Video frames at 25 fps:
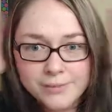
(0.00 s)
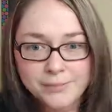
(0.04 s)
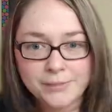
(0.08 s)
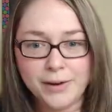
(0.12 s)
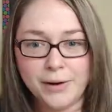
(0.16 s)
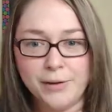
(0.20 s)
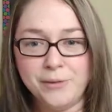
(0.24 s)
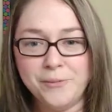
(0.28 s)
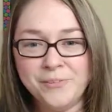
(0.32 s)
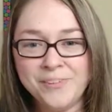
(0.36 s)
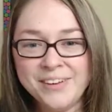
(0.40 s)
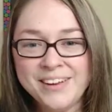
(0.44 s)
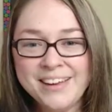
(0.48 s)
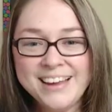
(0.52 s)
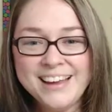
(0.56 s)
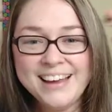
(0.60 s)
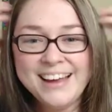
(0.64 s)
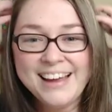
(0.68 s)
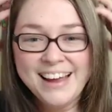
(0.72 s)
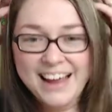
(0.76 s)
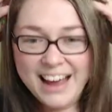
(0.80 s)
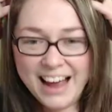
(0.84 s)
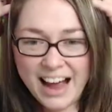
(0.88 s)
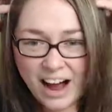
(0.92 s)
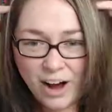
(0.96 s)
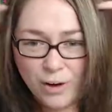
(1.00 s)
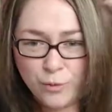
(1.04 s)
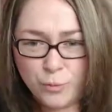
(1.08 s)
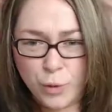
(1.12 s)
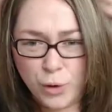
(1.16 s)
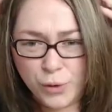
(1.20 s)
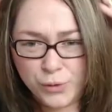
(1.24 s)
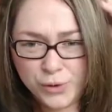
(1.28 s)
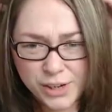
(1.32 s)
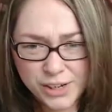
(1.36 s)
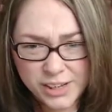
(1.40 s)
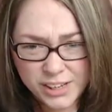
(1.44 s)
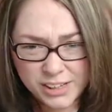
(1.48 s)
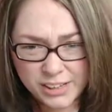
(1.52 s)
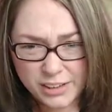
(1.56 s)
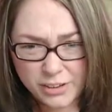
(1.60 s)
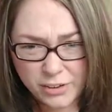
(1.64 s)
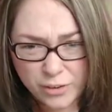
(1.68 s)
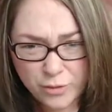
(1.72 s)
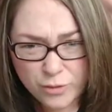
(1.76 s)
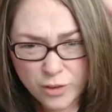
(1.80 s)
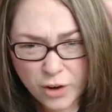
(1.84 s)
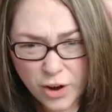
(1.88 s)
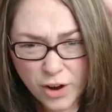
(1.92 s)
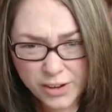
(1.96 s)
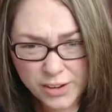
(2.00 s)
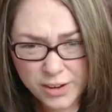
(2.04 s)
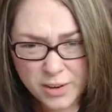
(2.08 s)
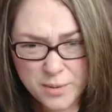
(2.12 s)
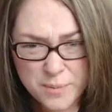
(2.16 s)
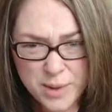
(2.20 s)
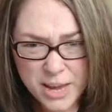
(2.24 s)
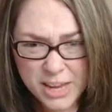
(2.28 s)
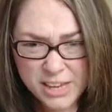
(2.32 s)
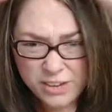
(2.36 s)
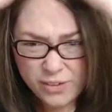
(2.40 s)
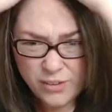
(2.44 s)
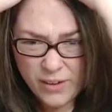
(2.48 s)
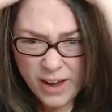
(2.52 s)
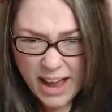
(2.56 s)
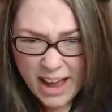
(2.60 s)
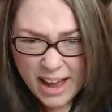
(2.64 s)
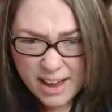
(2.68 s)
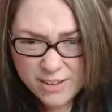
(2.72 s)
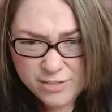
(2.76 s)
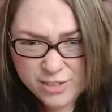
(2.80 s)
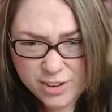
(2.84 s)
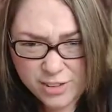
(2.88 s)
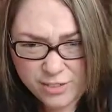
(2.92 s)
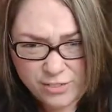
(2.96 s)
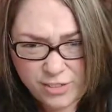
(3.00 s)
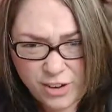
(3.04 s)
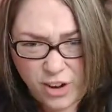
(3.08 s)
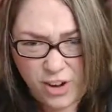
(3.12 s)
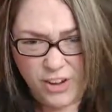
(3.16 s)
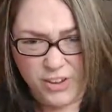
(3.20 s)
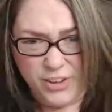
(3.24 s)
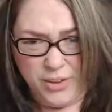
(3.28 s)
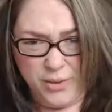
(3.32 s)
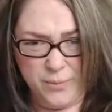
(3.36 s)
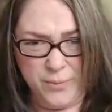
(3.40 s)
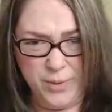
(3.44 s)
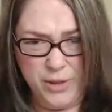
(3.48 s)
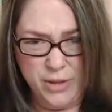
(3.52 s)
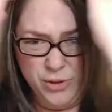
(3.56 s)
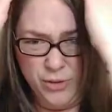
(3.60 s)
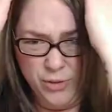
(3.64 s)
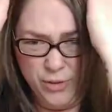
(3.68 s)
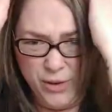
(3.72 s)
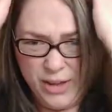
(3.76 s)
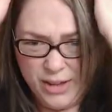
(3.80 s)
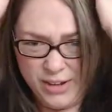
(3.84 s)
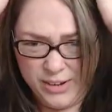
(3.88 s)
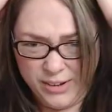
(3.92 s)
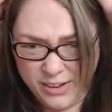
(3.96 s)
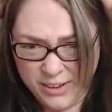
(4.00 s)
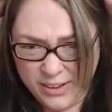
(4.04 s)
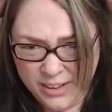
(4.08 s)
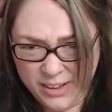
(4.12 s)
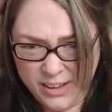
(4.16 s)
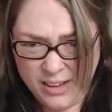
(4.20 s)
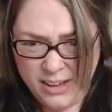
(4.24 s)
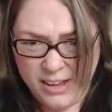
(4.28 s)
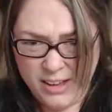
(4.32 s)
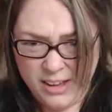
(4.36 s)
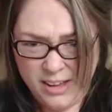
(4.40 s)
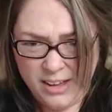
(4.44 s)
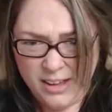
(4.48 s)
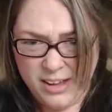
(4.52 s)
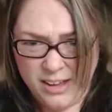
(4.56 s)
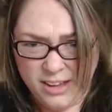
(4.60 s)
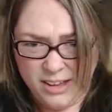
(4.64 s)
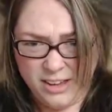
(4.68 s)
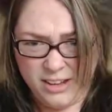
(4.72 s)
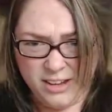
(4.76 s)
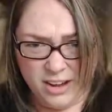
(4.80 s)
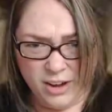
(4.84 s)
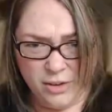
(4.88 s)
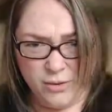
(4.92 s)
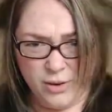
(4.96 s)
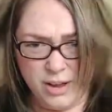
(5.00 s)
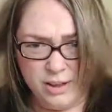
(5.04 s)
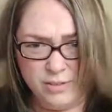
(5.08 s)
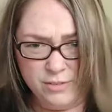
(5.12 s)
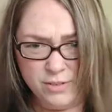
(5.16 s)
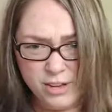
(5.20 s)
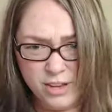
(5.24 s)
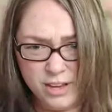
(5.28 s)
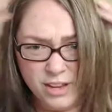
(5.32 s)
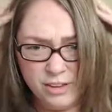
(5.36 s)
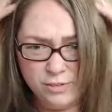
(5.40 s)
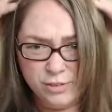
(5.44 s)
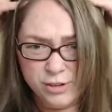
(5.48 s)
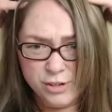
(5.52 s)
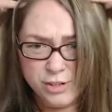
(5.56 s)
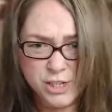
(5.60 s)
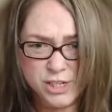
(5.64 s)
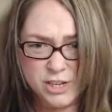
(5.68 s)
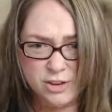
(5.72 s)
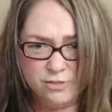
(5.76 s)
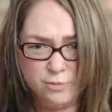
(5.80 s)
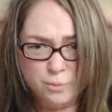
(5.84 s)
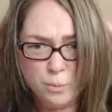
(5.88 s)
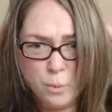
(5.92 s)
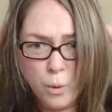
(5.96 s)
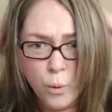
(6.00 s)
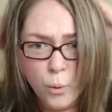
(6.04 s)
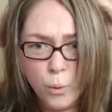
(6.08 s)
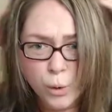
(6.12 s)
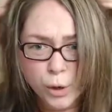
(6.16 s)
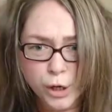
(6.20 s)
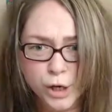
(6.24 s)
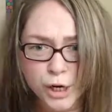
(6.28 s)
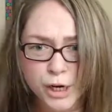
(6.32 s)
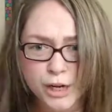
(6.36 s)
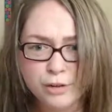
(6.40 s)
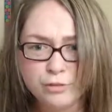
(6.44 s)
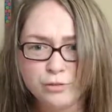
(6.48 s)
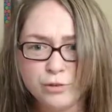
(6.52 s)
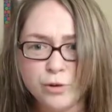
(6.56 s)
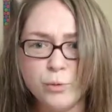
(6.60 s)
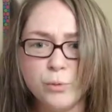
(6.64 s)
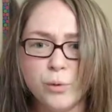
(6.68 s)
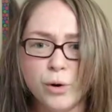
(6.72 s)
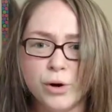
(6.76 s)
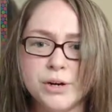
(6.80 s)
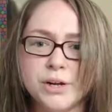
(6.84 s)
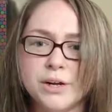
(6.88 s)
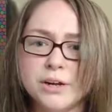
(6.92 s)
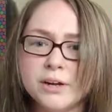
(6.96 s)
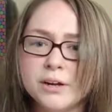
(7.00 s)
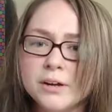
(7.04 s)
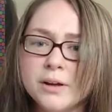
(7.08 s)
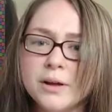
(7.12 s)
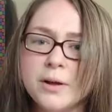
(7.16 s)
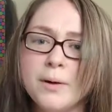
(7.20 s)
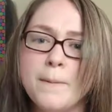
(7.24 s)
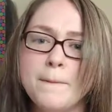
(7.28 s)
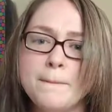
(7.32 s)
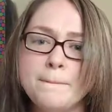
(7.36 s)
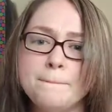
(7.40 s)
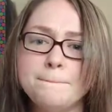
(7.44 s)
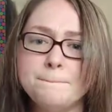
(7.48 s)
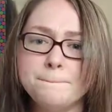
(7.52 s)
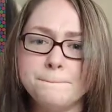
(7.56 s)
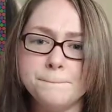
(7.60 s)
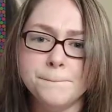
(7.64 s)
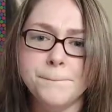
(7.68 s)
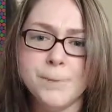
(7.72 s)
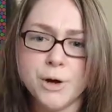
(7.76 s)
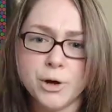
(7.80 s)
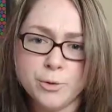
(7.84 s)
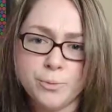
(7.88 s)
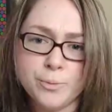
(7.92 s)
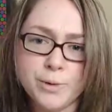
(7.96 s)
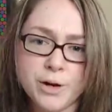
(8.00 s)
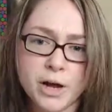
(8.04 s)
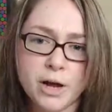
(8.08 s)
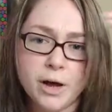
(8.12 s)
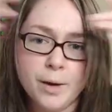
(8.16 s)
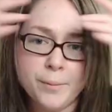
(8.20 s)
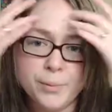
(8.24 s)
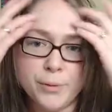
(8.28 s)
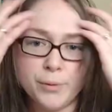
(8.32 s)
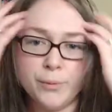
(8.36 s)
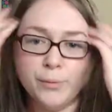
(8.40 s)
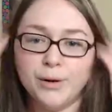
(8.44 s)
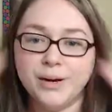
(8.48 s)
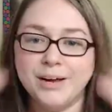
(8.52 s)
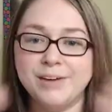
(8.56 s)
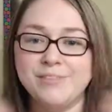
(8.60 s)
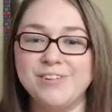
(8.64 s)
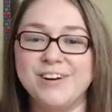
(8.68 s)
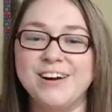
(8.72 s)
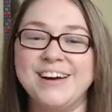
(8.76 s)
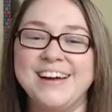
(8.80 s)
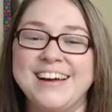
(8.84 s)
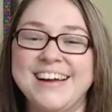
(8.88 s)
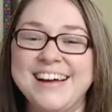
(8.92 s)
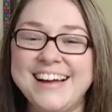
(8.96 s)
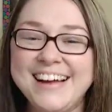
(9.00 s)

don't know, I wanted a little volume, and you have your volume and you can, even give yourself more if you want to boom it up or whatever.